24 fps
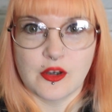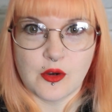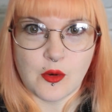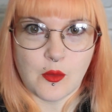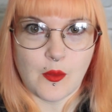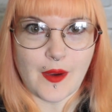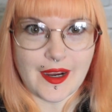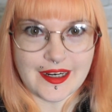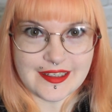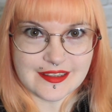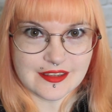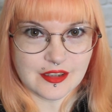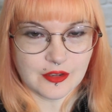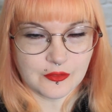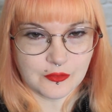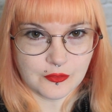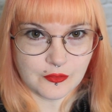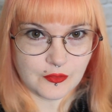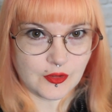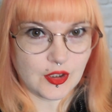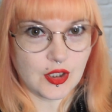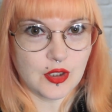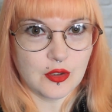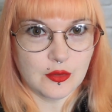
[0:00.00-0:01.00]
quite a
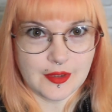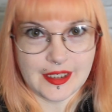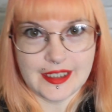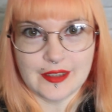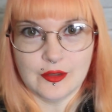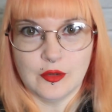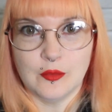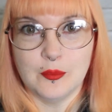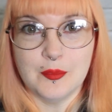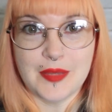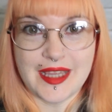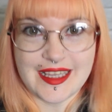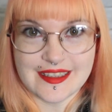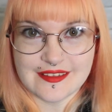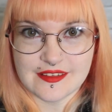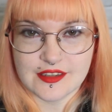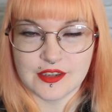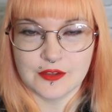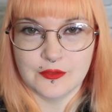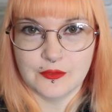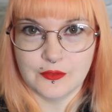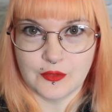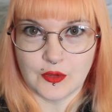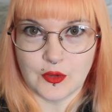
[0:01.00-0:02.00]
few little
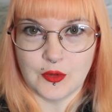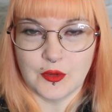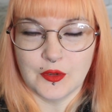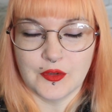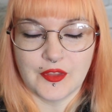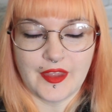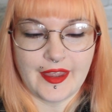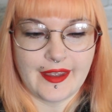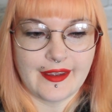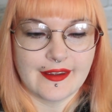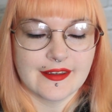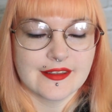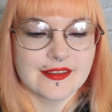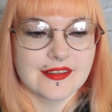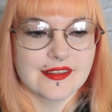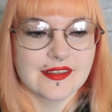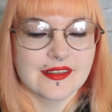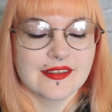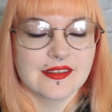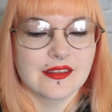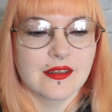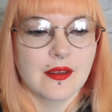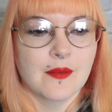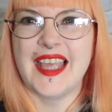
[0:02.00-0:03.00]
bits for
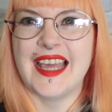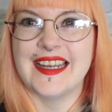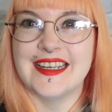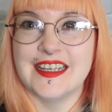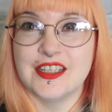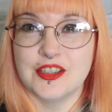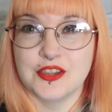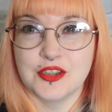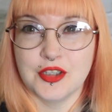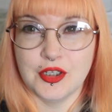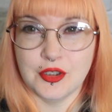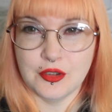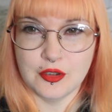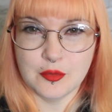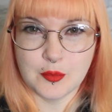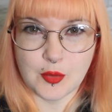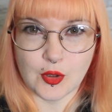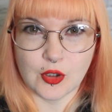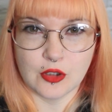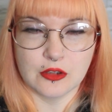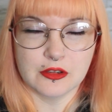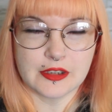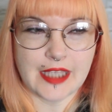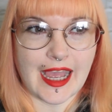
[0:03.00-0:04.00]
this. I need 2
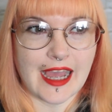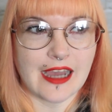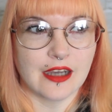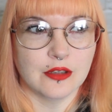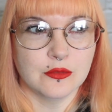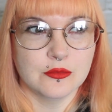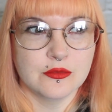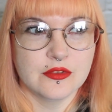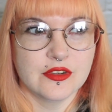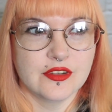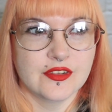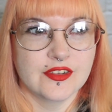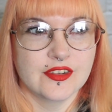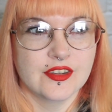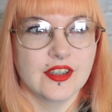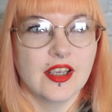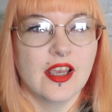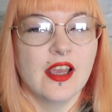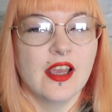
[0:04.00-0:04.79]
ball gowns.